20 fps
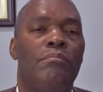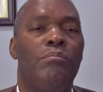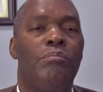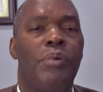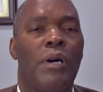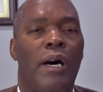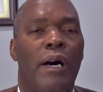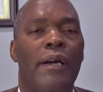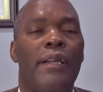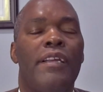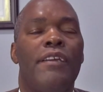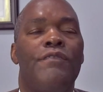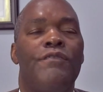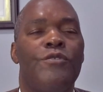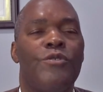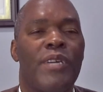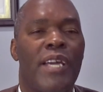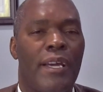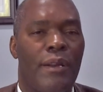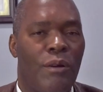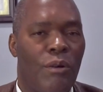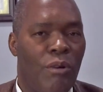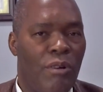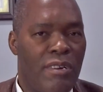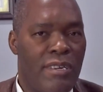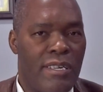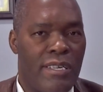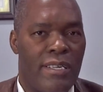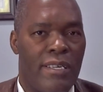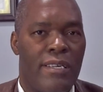But if you get
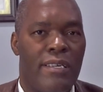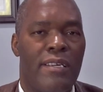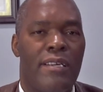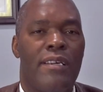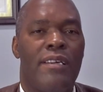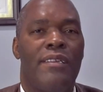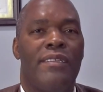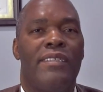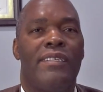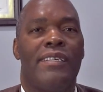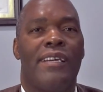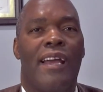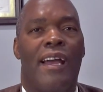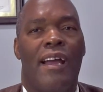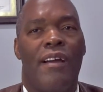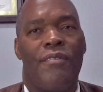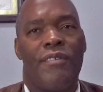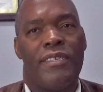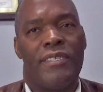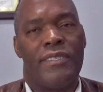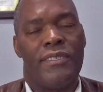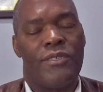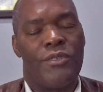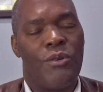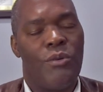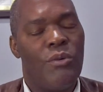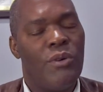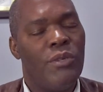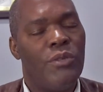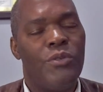audited, the IRS is
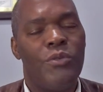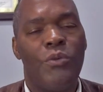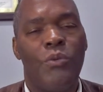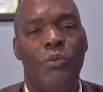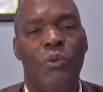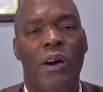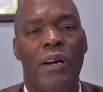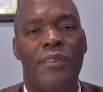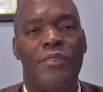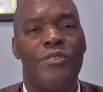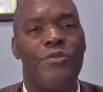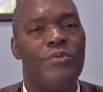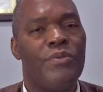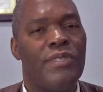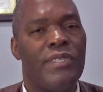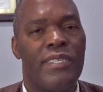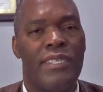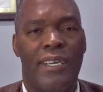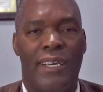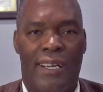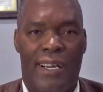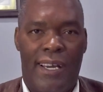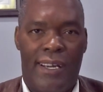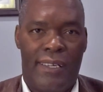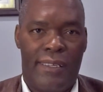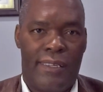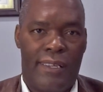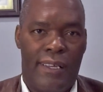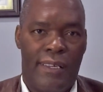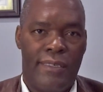going to want to see a lot
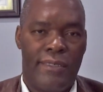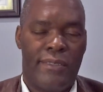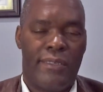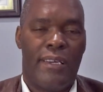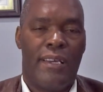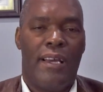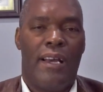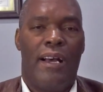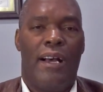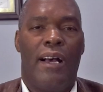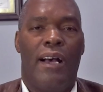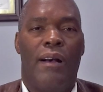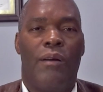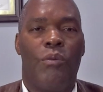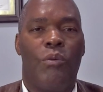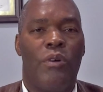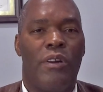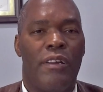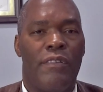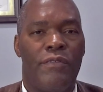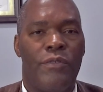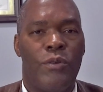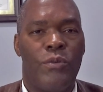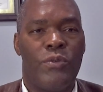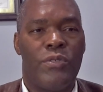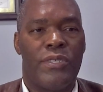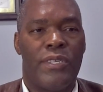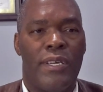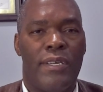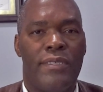of things. One of
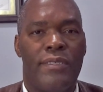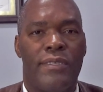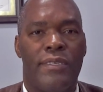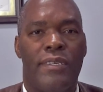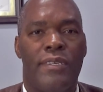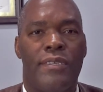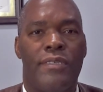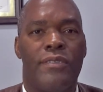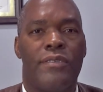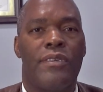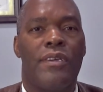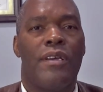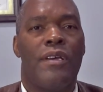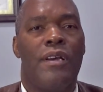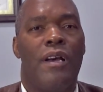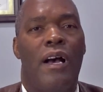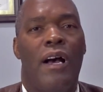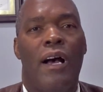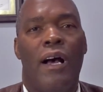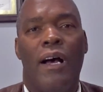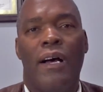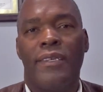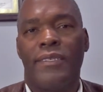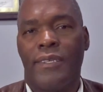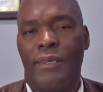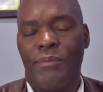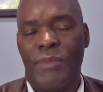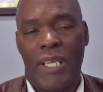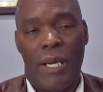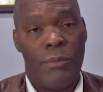those things is
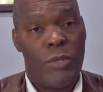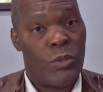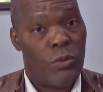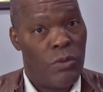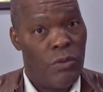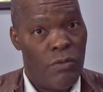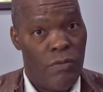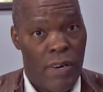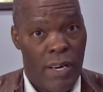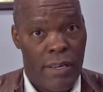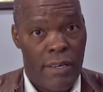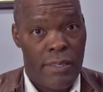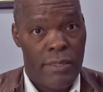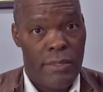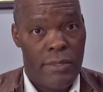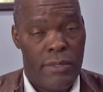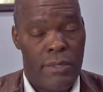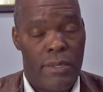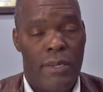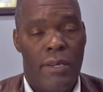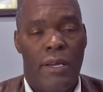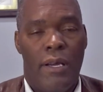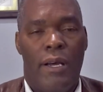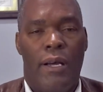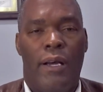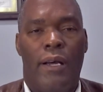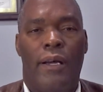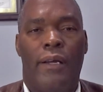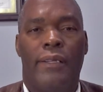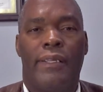sometimes school records.
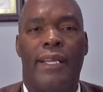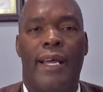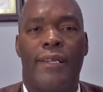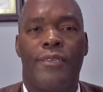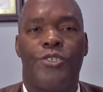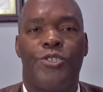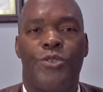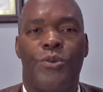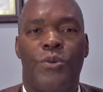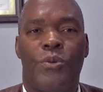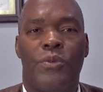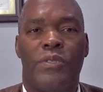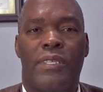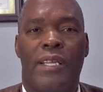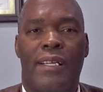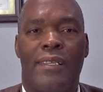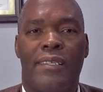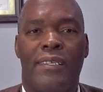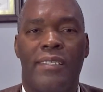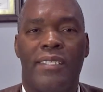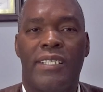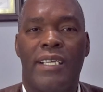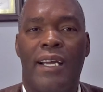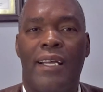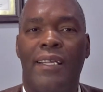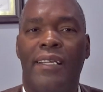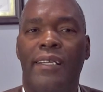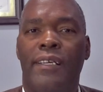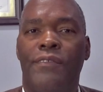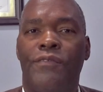That shows that the
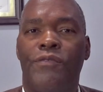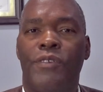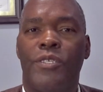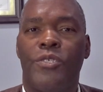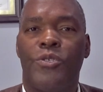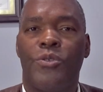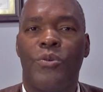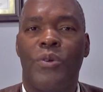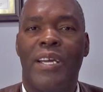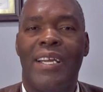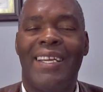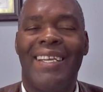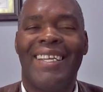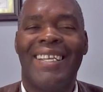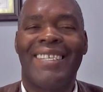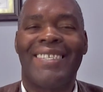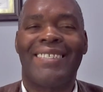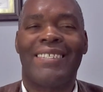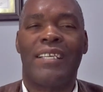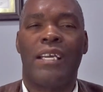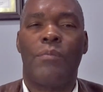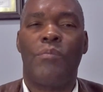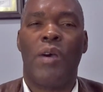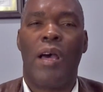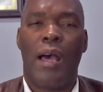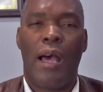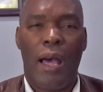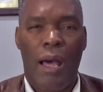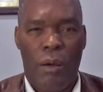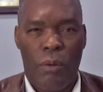child lived with you in the same
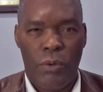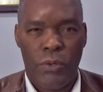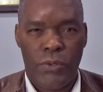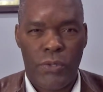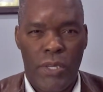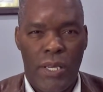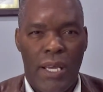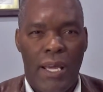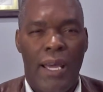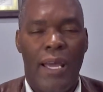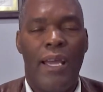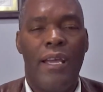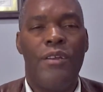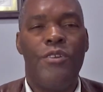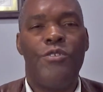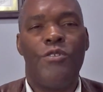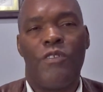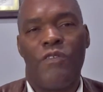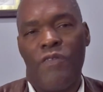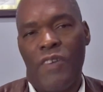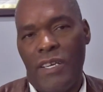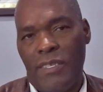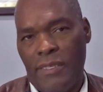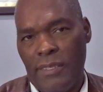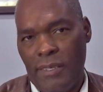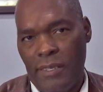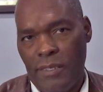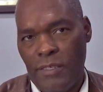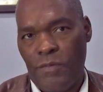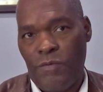house, in your
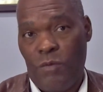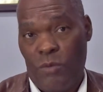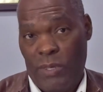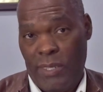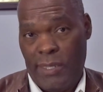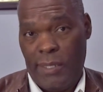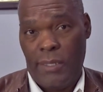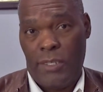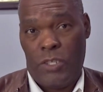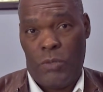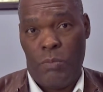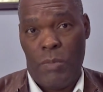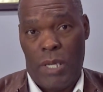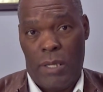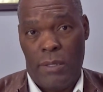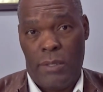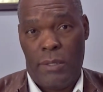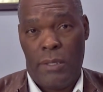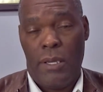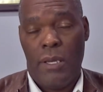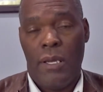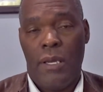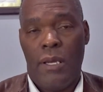residence for 6 months,